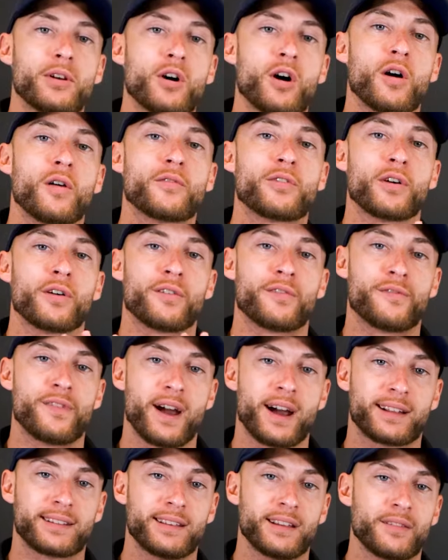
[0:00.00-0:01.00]
we know if they're
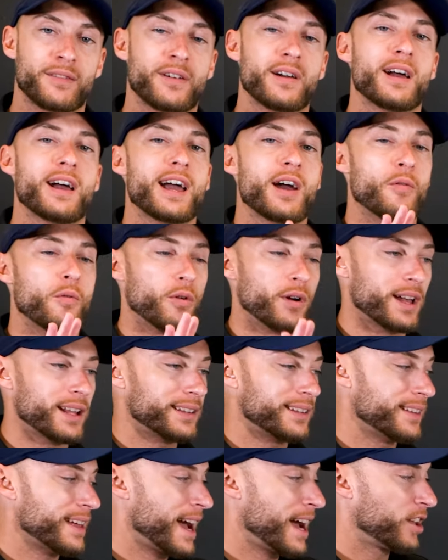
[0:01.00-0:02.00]
effective. And we'll
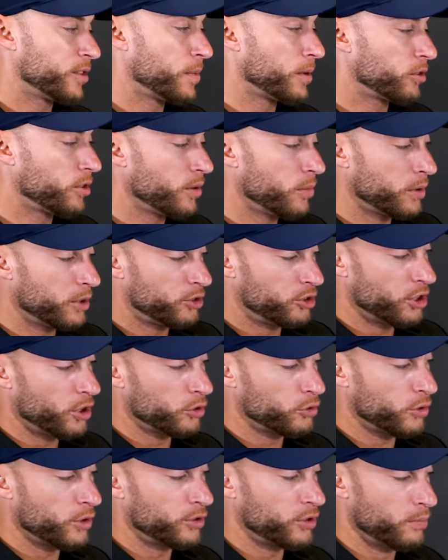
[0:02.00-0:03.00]
get to that, especially with
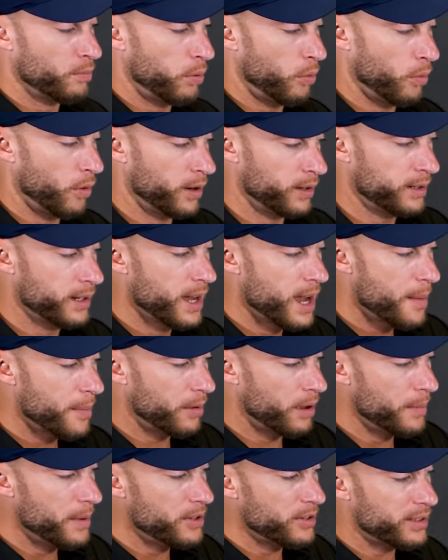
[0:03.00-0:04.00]
children, it's important.
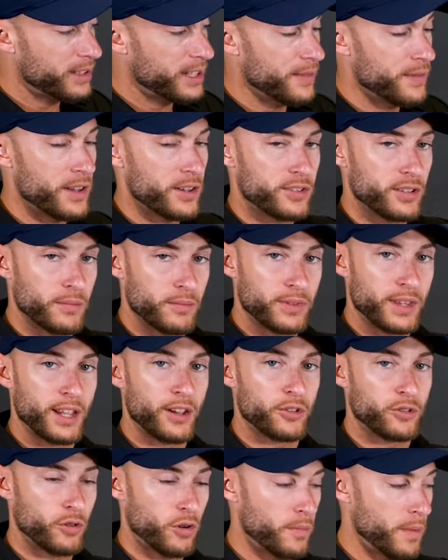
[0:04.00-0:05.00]
But let me just give you some
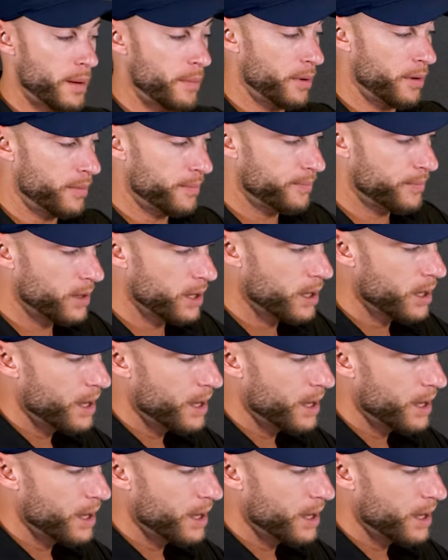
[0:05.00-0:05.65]
things to remember.